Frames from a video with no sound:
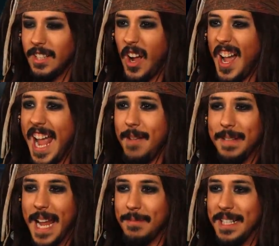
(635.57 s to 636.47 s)
I am
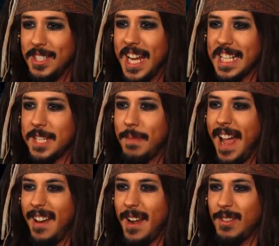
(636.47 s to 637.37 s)
Captain Jack
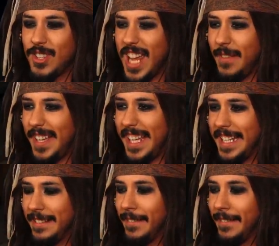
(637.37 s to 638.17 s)
Sparrow, savvy!